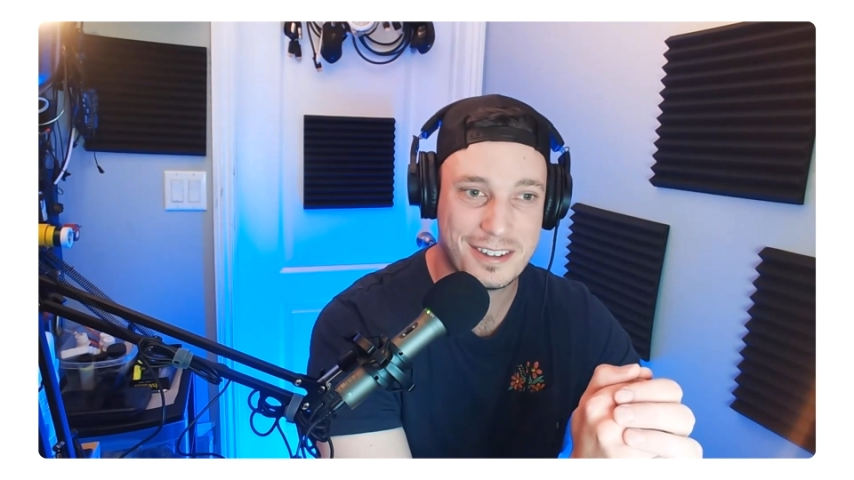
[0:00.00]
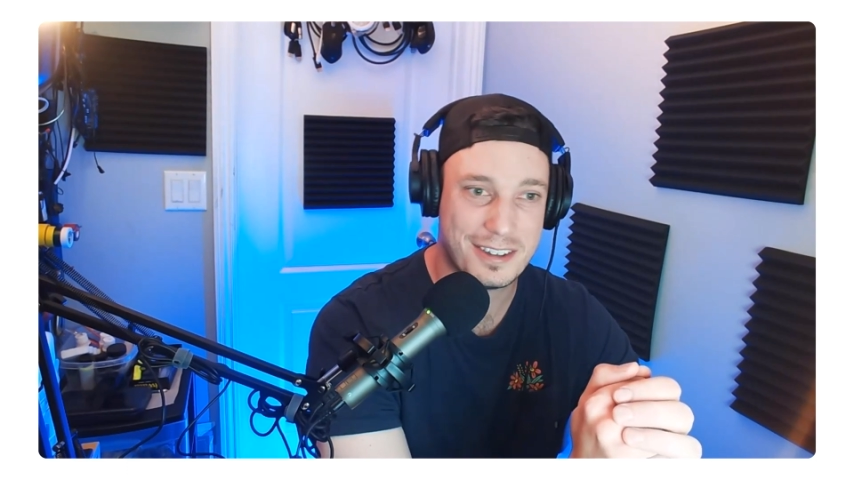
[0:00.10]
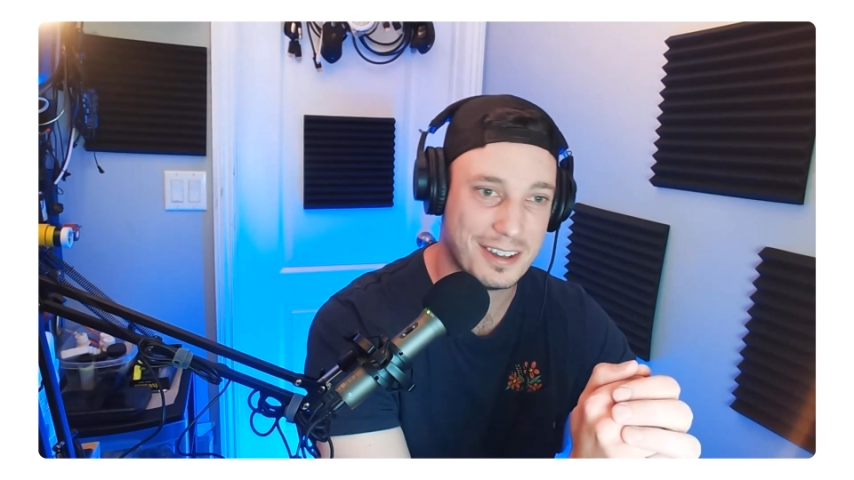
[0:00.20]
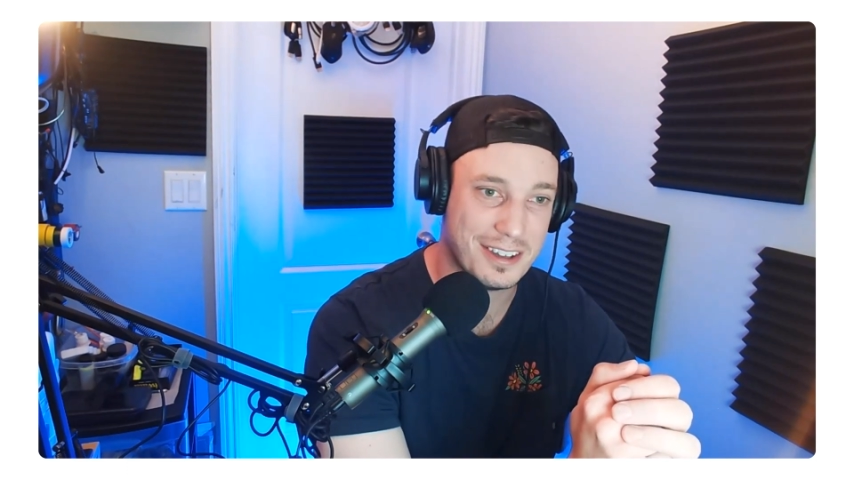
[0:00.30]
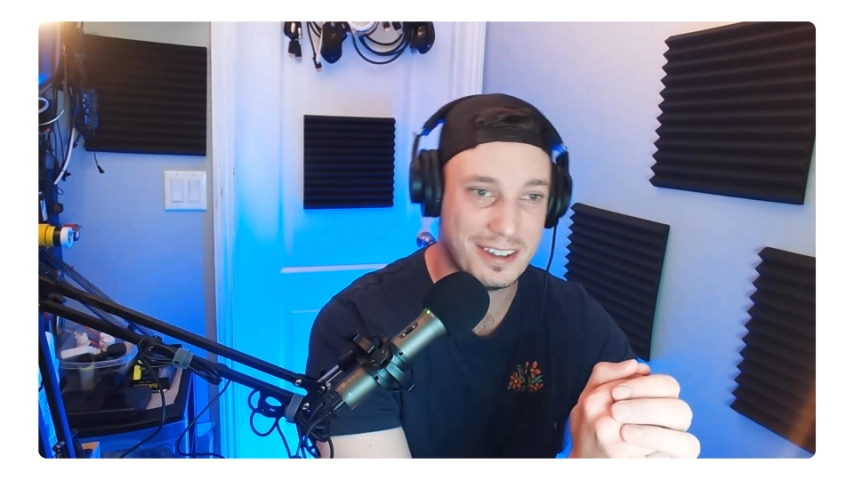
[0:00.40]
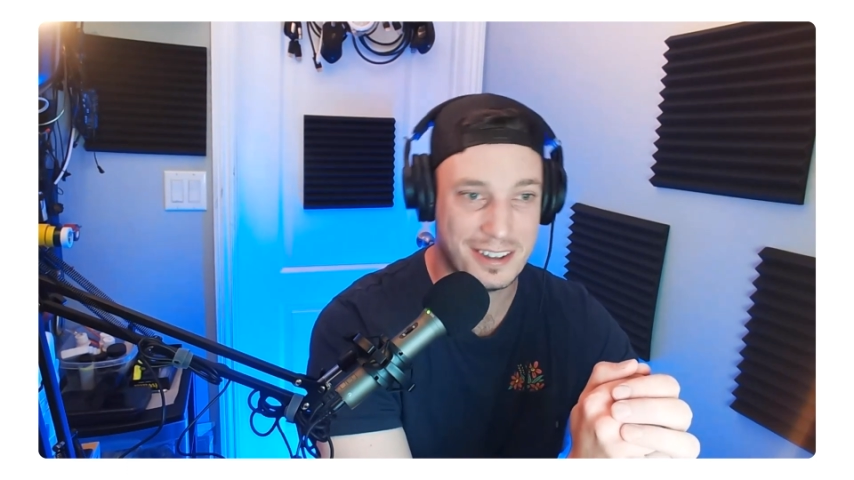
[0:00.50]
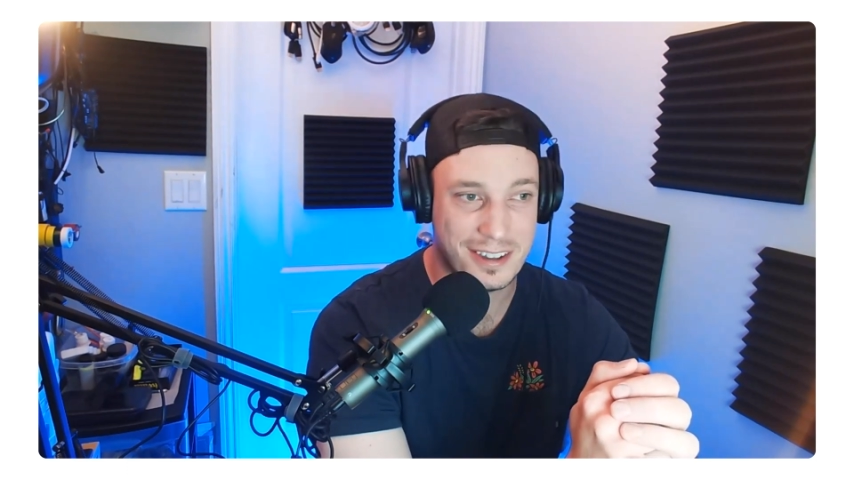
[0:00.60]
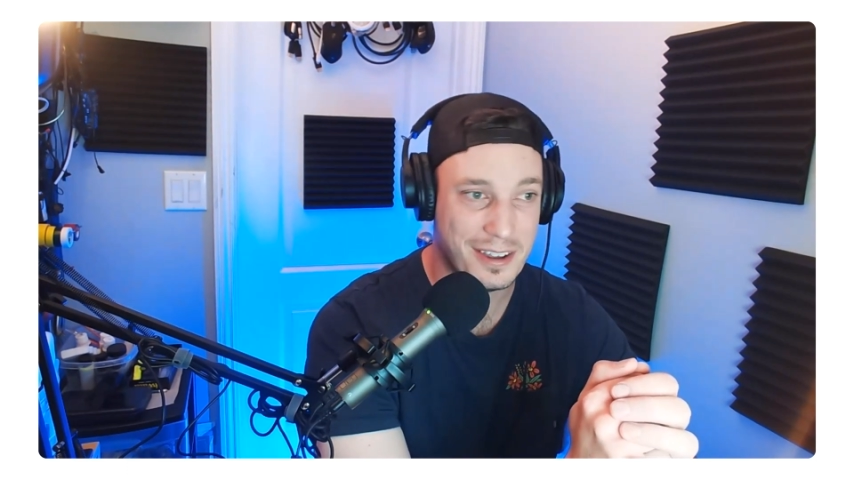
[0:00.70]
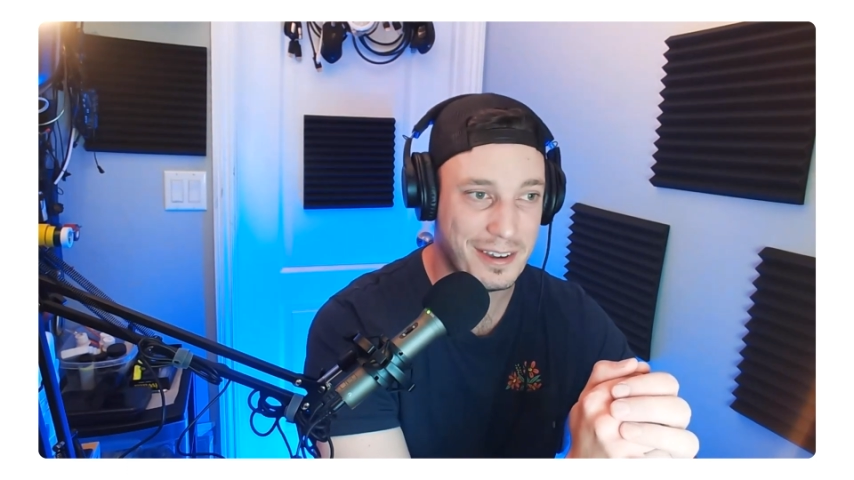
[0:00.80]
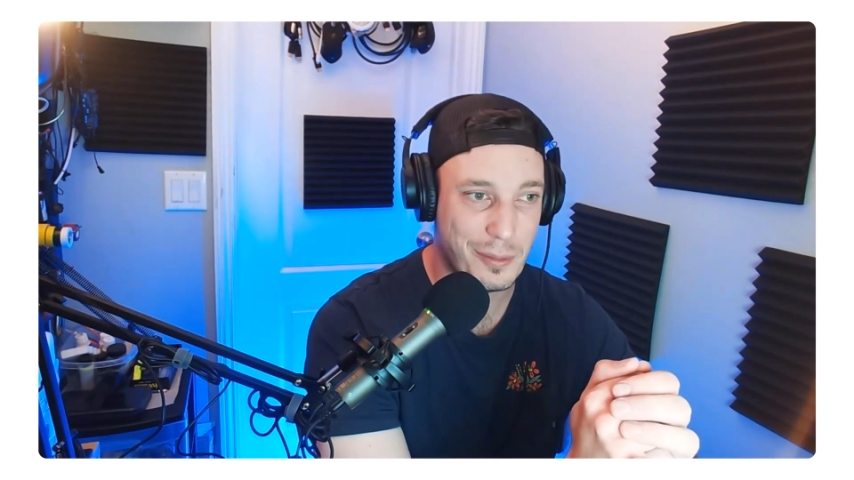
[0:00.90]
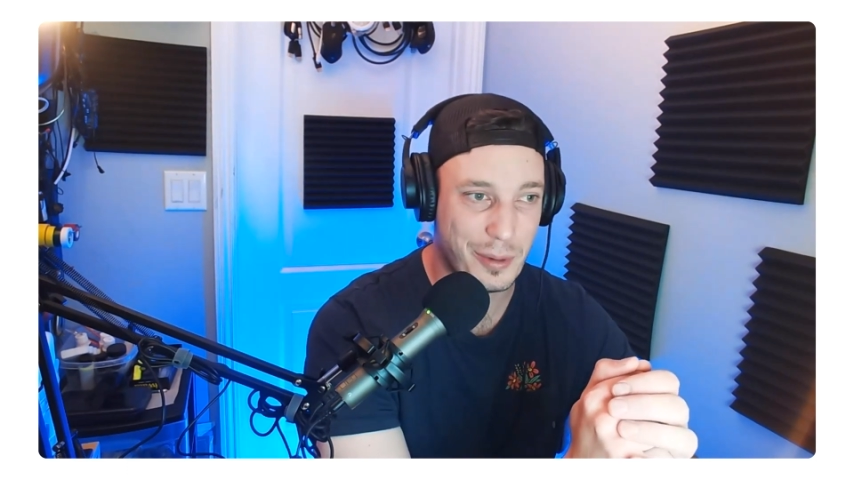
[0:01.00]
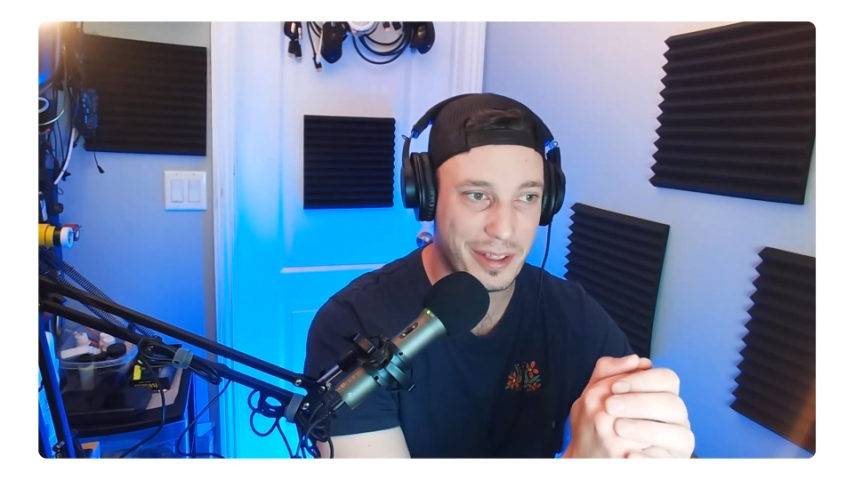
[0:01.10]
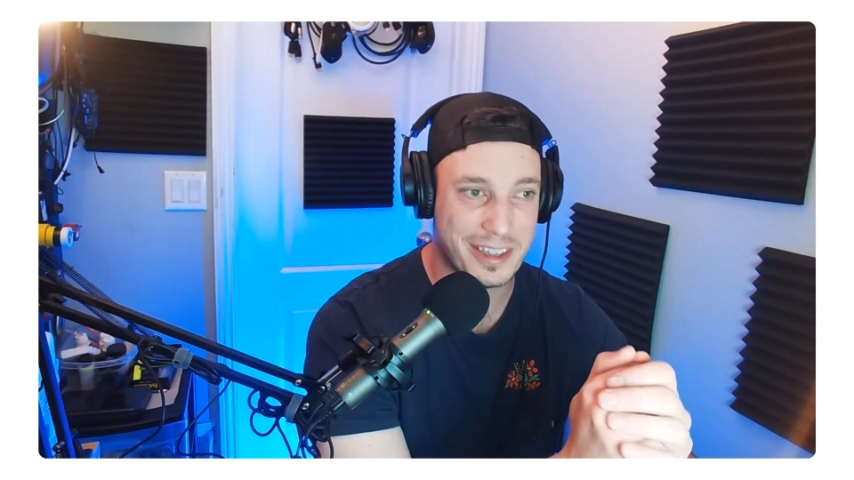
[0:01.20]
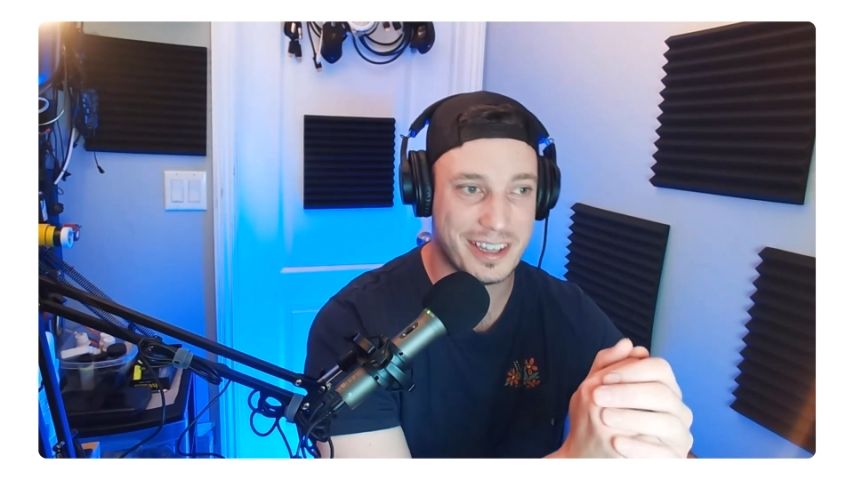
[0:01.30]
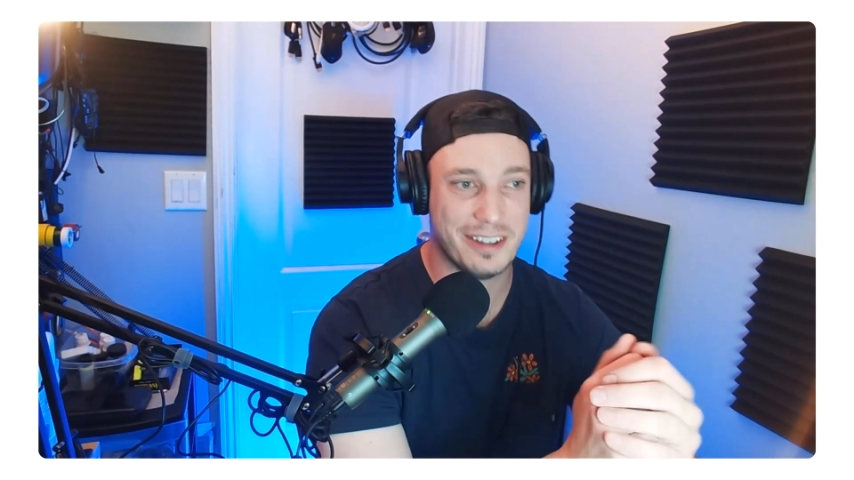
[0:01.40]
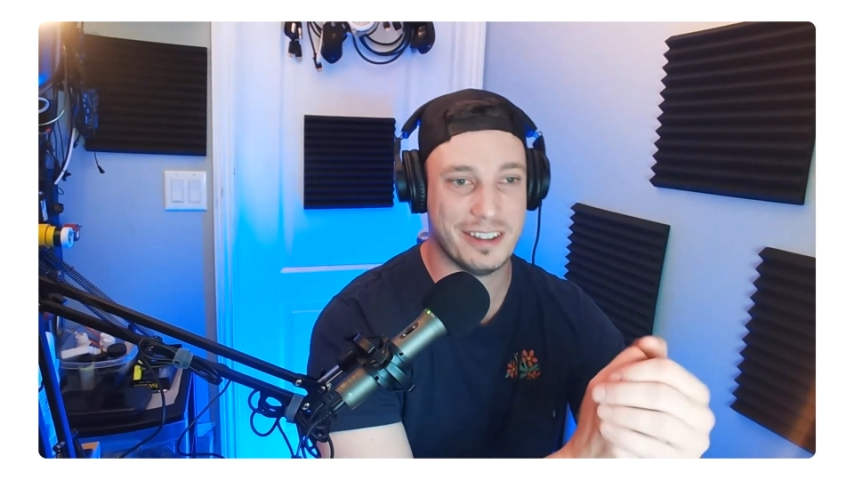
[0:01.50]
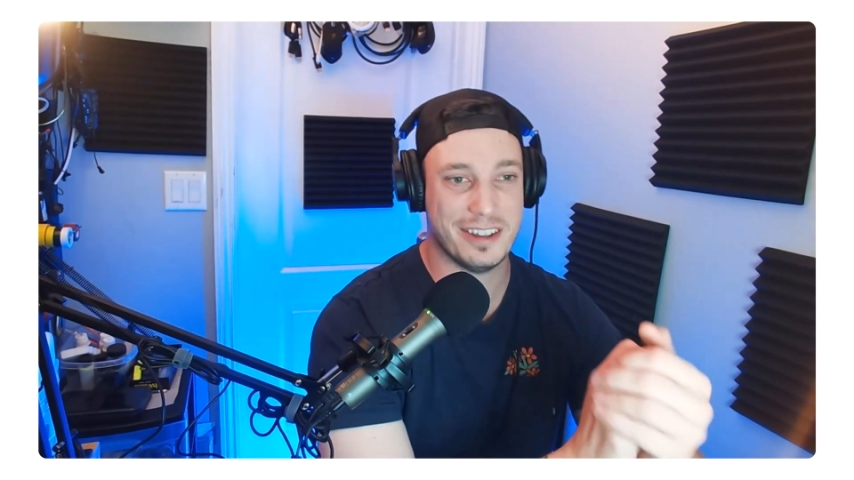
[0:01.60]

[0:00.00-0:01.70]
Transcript: to wheel and deal